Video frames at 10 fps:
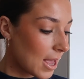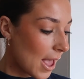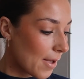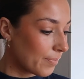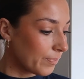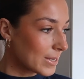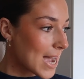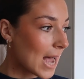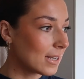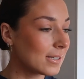
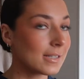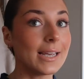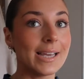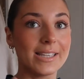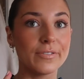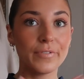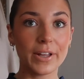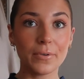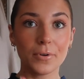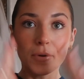tasks is
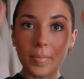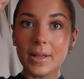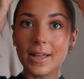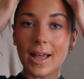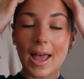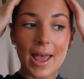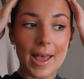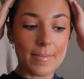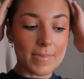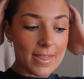film,
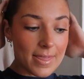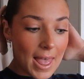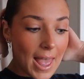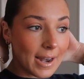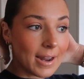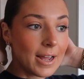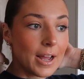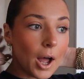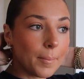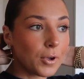and then
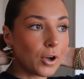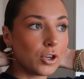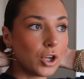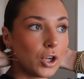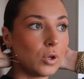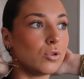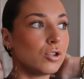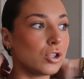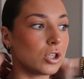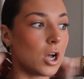I'm going to
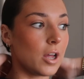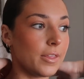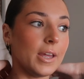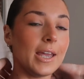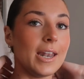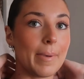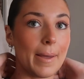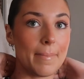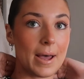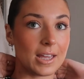start thinking
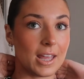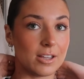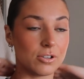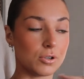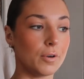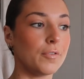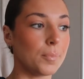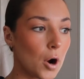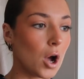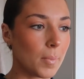about packing stuff for
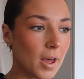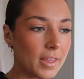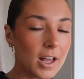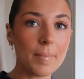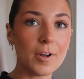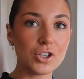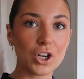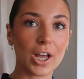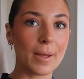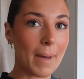Prague. But I think I might do
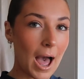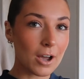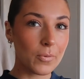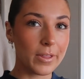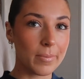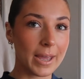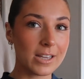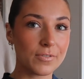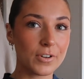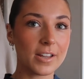like a pack with me
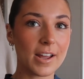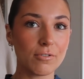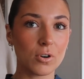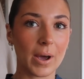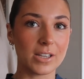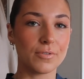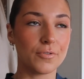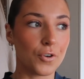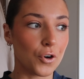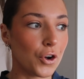because I feel like they're always
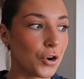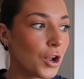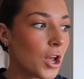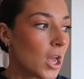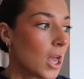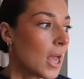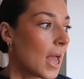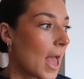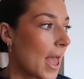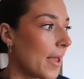fun
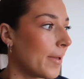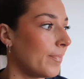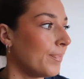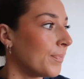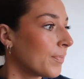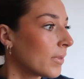to